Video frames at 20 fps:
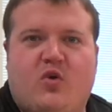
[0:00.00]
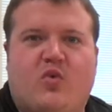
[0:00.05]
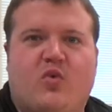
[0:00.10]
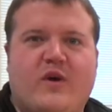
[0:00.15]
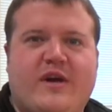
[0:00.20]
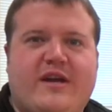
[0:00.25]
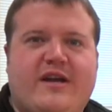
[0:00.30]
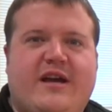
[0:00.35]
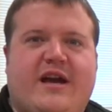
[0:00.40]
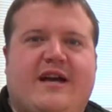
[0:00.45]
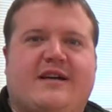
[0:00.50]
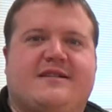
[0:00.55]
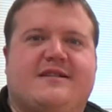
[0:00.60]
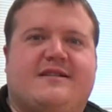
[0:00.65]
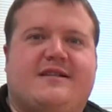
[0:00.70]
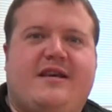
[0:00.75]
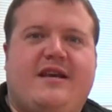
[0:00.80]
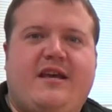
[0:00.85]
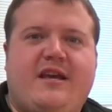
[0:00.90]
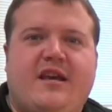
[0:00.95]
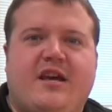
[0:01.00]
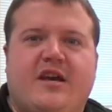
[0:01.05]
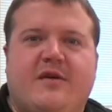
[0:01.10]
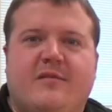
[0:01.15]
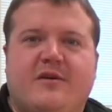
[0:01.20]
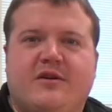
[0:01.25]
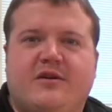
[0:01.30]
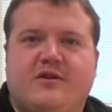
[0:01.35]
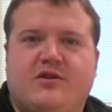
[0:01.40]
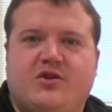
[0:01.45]
we as a
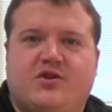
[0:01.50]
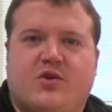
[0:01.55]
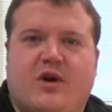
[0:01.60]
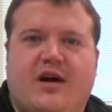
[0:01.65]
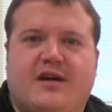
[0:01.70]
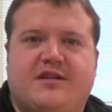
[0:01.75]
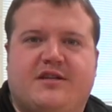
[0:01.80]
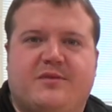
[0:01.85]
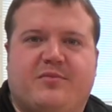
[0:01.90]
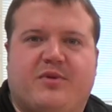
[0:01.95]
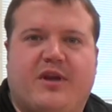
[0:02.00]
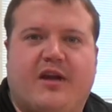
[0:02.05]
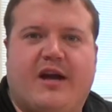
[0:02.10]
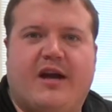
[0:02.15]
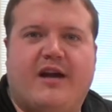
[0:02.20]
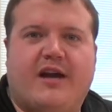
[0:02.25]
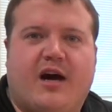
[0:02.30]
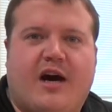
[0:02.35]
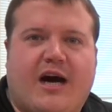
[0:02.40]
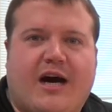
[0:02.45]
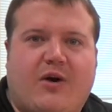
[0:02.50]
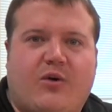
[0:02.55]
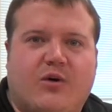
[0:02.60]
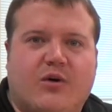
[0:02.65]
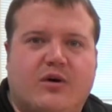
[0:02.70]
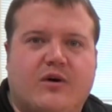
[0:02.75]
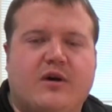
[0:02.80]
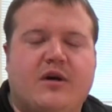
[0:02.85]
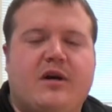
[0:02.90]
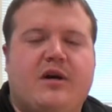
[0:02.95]
team tried to plan
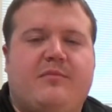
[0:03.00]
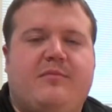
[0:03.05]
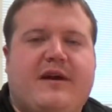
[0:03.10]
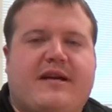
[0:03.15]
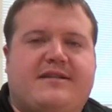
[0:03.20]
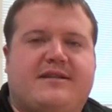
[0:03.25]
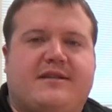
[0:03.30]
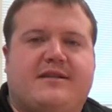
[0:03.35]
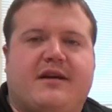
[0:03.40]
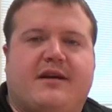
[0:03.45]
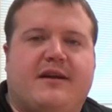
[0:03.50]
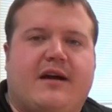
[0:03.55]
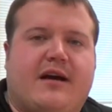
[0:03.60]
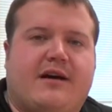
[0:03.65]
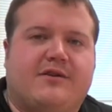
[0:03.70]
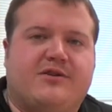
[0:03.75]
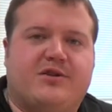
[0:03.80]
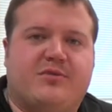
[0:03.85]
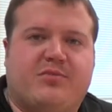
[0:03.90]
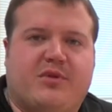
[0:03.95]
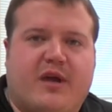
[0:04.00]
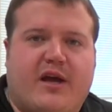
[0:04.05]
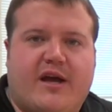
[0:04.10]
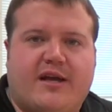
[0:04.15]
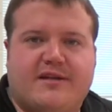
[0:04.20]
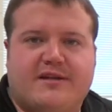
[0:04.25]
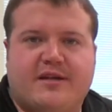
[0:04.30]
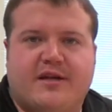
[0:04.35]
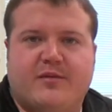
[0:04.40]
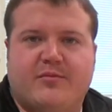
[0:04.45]
our basic technology
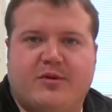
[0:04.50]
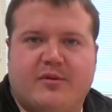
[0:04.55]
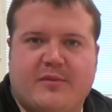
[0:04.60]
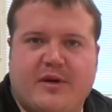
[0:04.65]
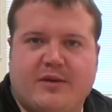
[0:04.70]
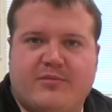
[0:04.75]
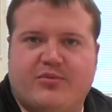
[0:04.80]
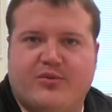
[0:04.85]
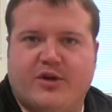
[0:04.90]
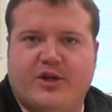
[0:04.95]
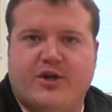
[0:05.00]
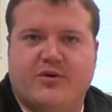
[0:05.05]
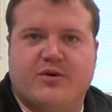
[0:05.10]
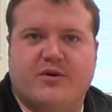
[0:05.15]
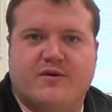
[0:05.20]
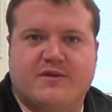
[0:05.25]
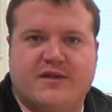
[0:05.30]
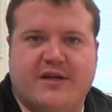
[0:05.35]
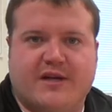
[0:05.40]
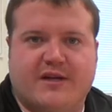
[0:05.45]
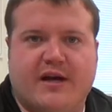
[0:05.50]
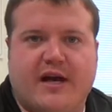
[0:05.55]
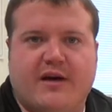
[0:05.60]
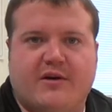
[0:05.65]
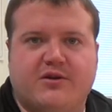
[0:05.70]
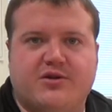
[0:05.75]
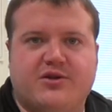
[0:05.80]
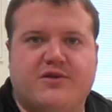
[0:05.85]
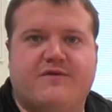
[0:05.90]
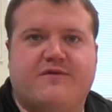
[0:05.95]
plan to implement Bring Your Own
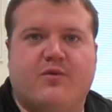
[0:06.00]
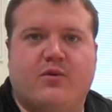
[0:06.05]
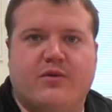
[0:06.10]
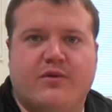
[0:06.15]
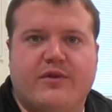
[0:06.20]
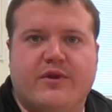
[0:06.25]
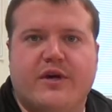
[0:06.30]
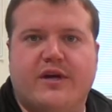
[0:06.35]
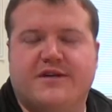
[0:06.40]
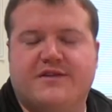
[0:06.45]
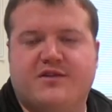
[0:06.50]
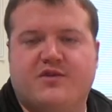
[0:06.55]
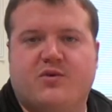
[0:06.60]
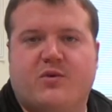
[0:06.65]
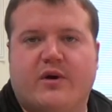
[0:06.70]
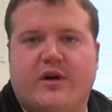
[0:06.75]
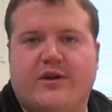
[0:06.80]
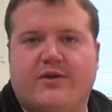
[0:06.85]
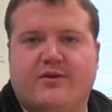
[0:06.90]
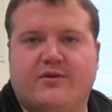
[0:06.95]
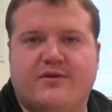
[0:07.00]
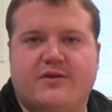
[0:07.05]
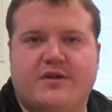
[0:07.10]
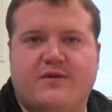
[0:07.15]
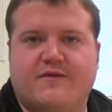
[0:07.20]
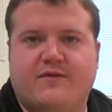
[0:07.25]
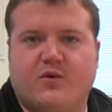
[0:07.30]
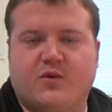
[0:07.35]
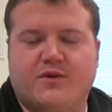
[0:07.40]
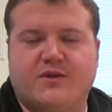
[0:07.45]
Technology for this
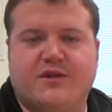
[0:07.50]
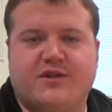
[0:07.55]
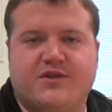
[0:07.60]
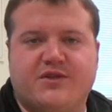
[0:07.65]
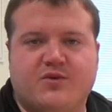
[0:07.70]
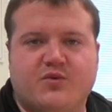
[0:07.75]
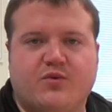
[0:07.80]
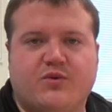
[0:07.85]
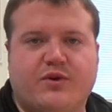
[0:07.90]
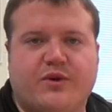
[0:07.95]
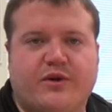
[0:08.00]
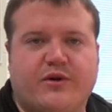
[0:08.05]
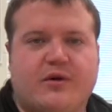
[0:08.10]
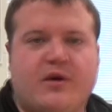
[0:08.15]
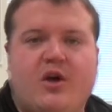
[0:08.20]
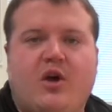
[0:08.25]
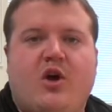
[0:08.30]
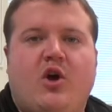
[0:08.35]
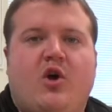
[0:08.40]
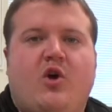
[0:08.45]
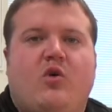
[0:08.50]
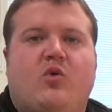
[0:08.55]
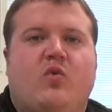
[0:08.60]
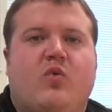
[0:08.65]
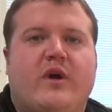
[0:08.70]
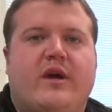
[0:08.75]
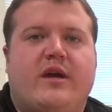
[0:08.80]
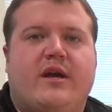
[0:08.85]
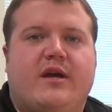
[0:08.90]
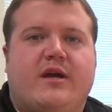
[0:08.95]
2013-14 school year.
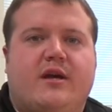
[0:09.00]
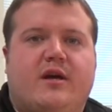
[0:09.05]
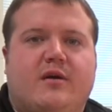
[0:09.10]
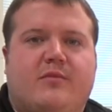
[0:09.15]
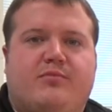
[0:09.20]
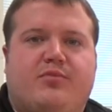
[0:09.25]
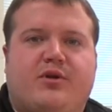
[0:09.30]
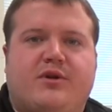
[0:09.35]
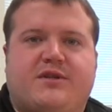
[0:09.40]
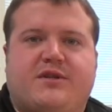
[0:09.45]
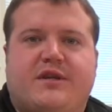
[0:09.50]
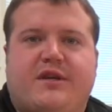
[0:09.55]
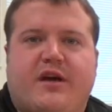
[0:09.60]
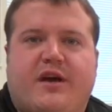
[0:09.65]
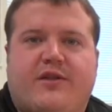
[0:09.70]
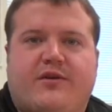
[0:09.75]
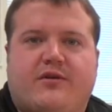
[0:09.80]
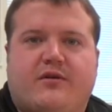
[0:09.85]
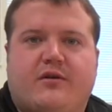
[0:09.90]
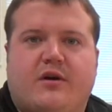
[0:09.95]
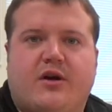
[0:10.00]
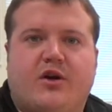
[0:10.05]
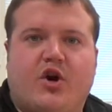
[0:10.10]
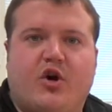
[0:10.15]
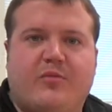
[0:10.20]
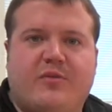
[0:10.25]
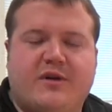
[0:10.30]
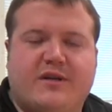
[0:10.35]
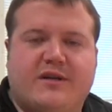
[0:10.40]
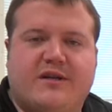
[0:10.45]
We put together an
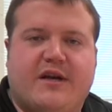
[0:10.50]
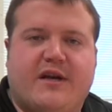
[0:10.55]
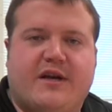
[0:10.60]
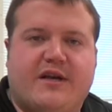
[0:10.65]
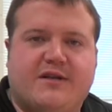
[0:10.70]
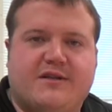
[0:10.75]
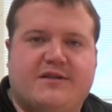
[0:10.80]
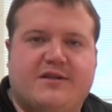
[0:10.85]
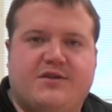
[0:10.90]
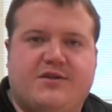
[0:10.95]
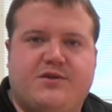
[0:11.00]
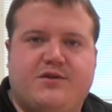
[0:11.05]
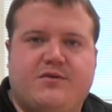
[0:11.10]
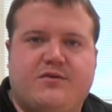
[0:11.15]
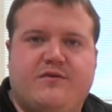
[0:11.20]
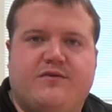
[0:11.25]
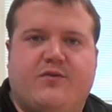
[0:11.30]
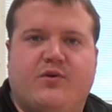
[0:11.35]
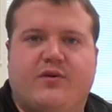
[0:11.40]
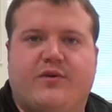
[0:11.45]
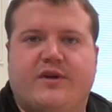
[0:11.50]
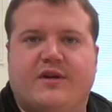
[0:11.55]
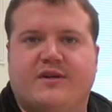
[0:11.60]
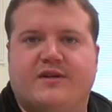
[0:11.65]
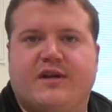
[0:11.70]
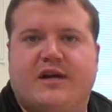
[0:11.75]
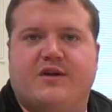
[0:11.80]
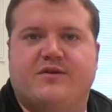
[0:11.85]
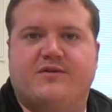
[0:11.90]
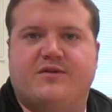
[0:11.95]
opening day institute for the
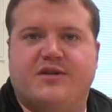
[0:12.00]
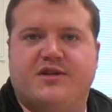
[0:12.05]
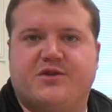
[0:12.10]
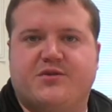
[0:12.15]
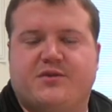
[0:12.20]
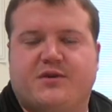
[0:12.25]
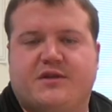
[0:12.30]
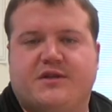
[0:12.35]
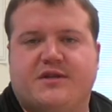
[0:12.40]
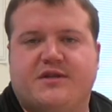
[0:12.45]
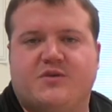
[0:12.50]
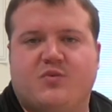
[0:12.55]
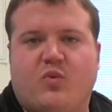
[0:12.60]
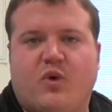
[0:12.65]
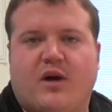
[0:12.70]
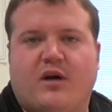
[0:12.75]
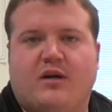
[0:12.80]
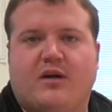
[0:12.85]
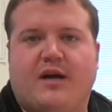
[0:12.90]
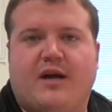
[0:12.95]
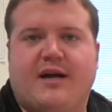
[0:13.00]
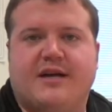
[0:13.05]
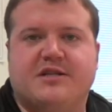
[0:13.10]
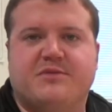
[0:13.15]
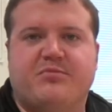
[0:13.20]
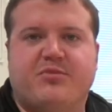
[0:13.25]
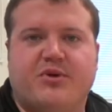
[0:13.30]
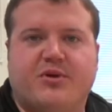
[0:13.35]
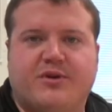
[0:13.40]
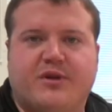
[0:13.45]
entire district as well
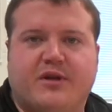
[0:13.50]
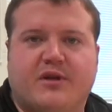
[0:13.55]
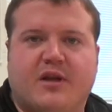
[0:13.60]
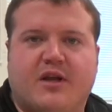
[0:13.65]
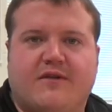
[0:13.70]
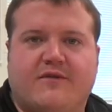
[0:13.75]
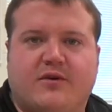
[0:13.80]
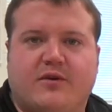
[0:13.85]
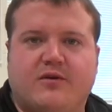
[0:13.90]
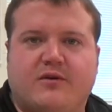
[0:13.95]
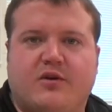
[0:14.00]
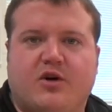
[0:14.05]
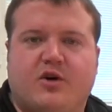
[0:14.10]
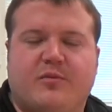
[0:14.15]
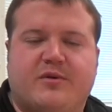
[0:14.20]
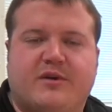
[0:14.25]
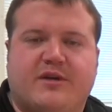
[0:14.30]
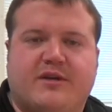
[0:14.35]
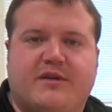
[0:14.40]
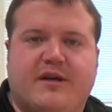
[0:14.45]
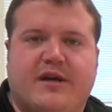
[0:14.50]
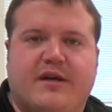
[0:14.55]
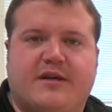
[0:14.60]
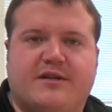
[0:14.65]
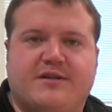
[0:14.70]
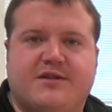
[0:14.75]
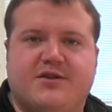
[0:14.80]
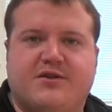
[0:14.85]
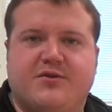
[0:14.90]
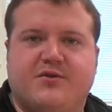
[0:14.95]
as building level opening day
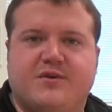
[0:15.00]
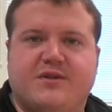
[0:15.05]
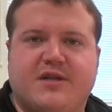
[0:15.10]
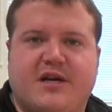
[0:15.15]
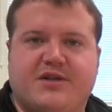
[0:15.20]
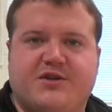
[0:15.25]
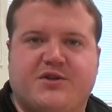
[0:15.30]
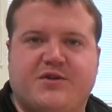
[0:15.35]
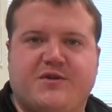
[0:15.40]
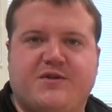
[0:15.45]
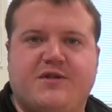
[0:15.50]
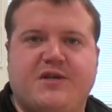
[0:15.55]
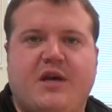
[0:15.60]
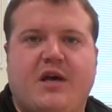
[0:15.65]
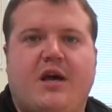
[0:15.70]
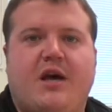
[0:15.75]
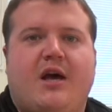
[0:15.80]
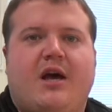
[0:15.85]
institute sessions.